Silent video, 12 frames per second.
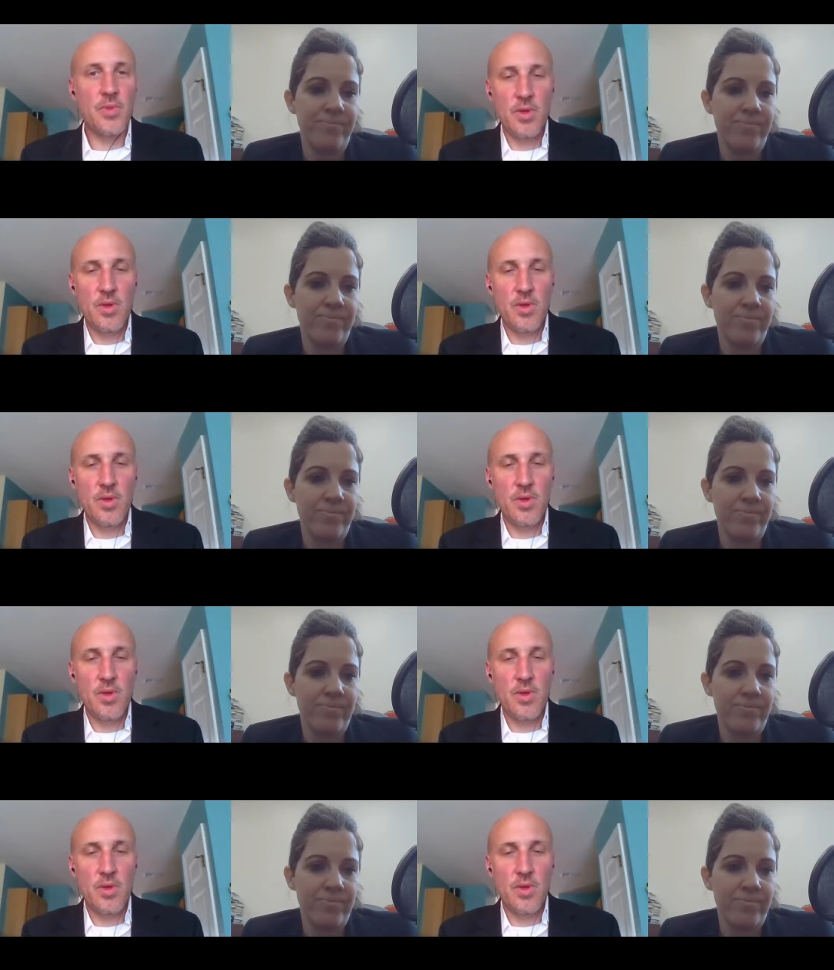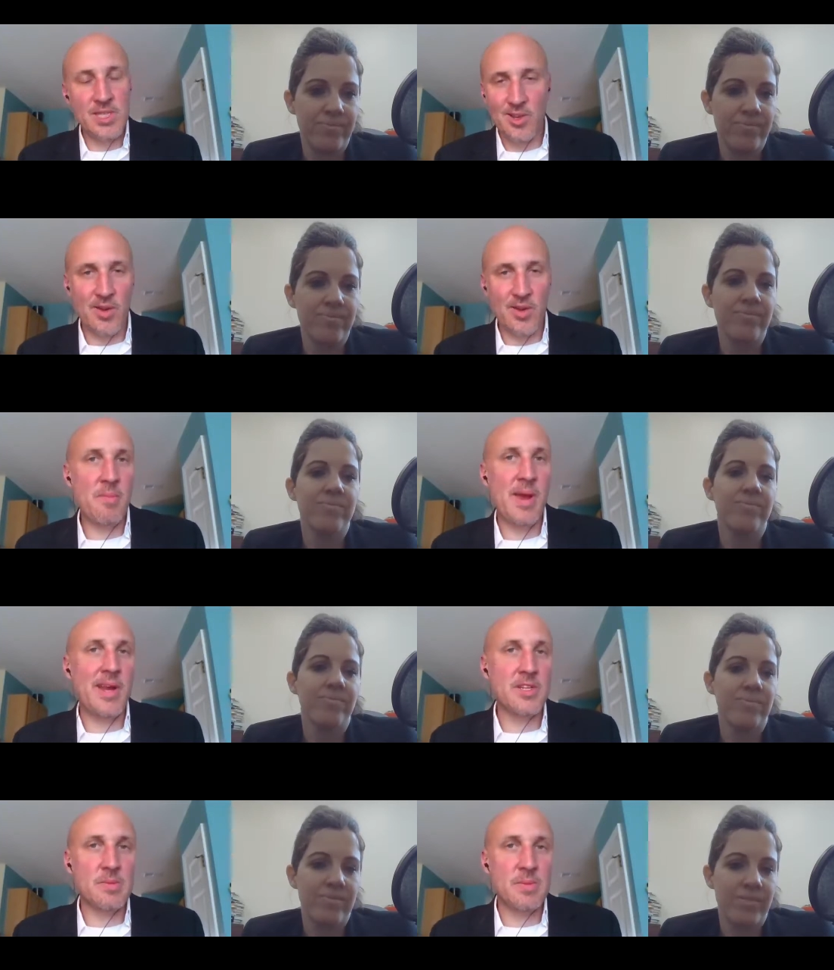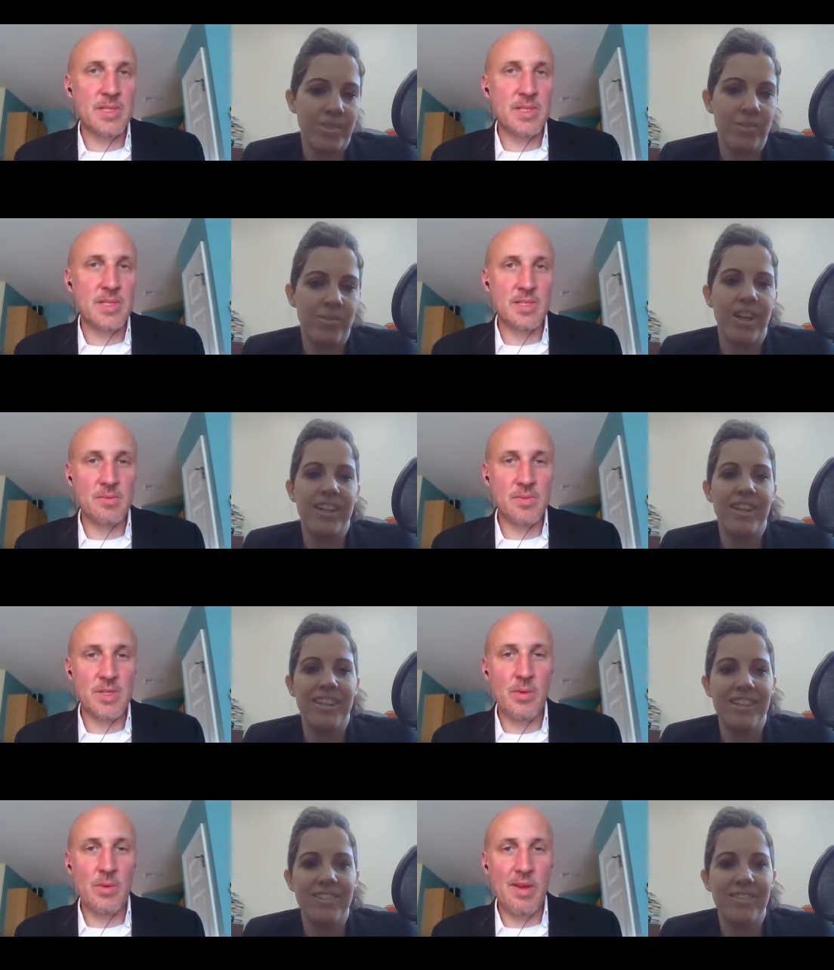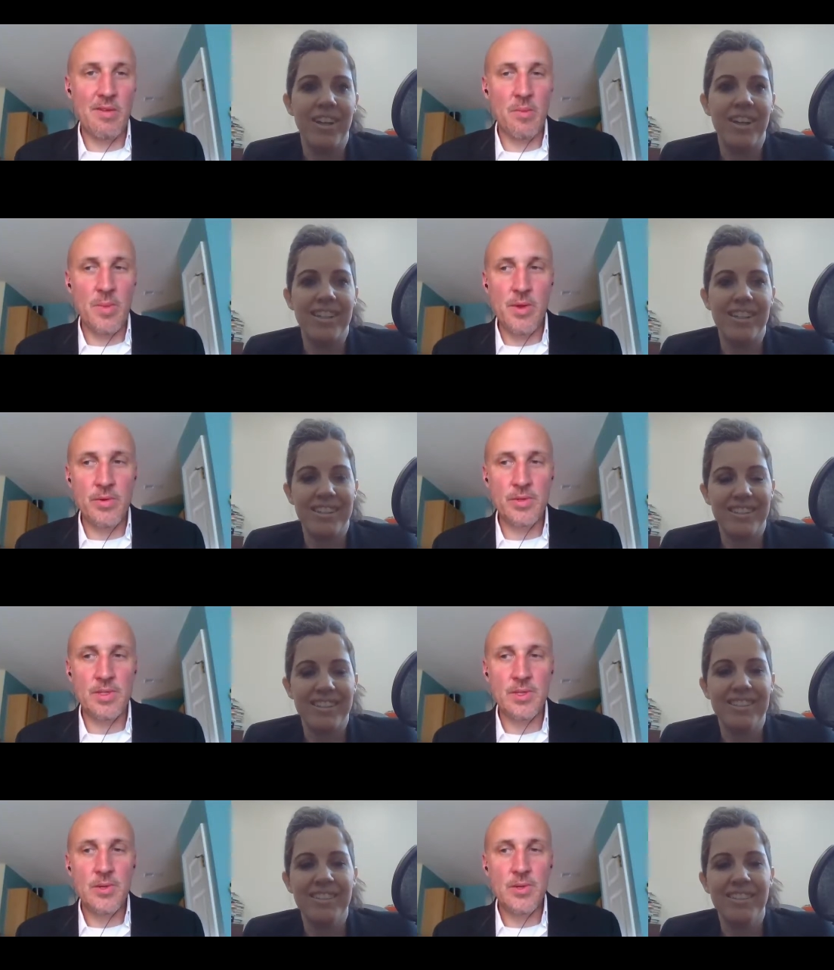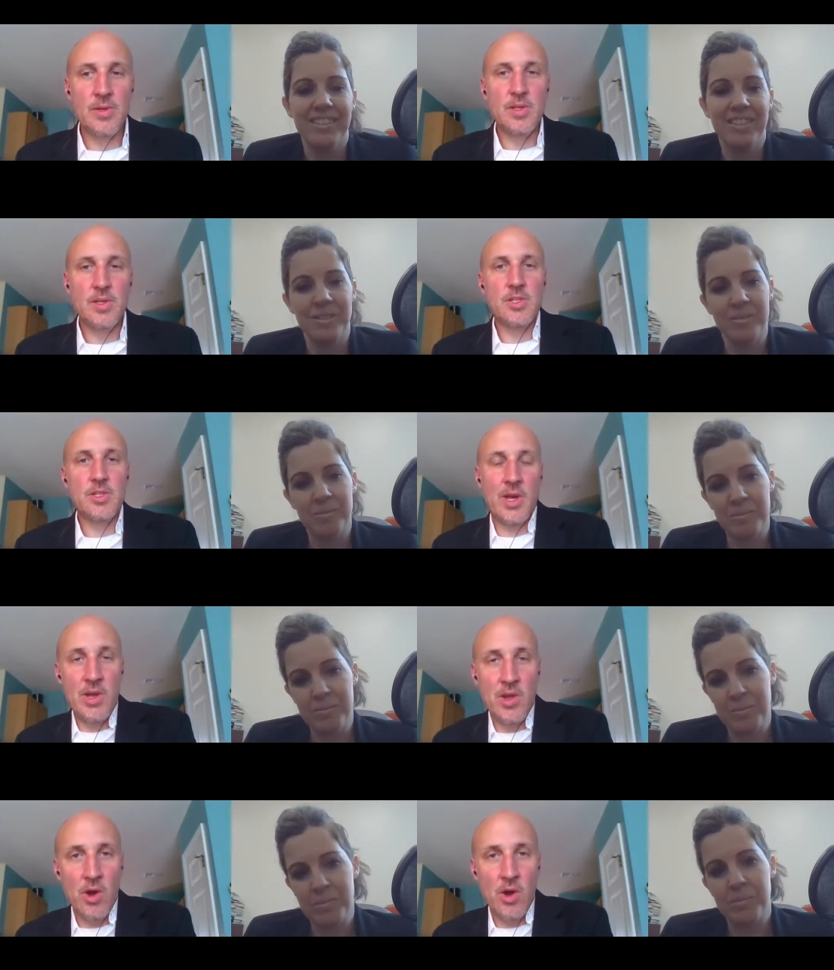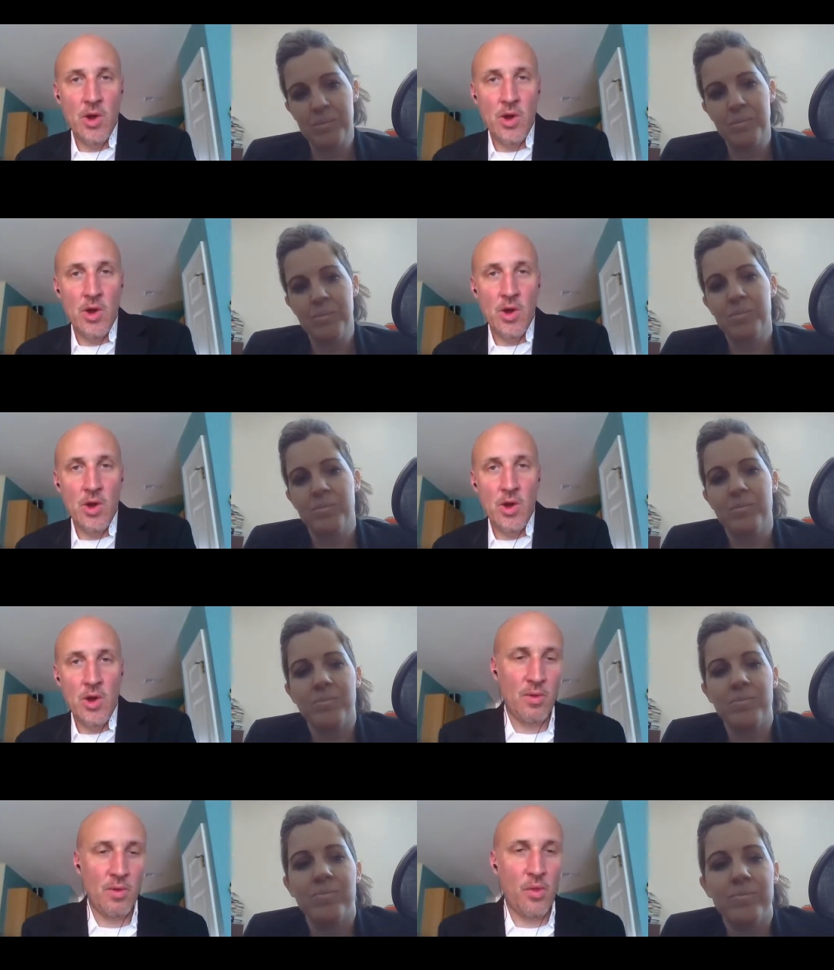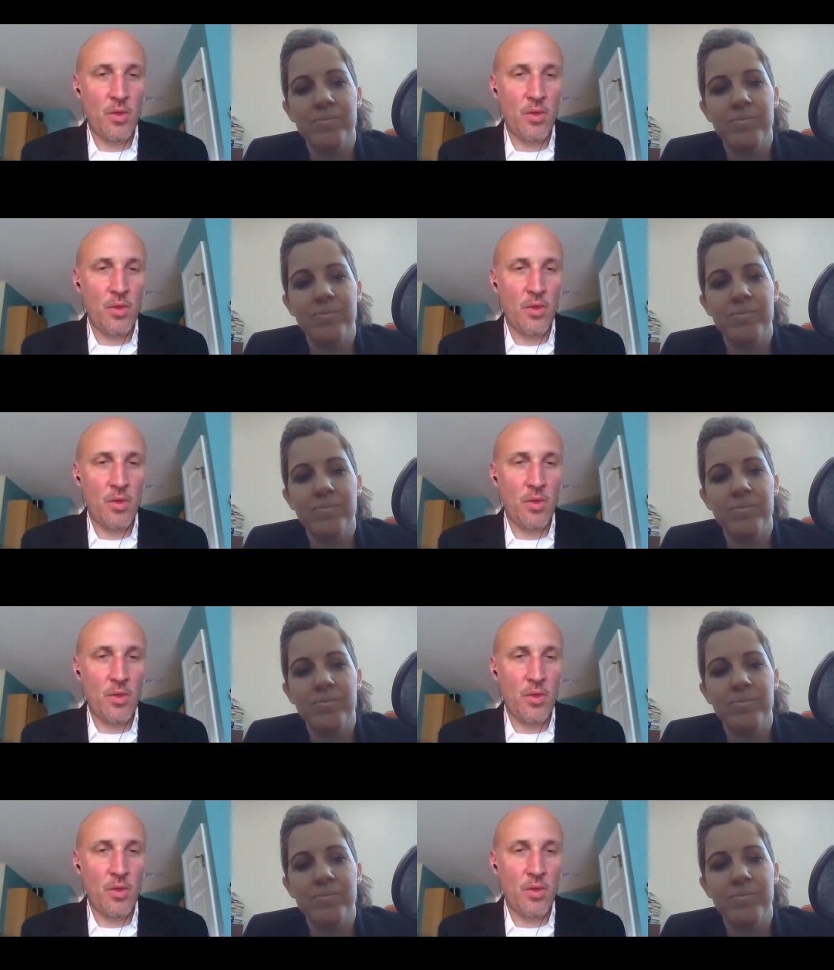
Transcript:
Speaker 1: you know, these learning management systems right. that we have them use. So I know why have them do other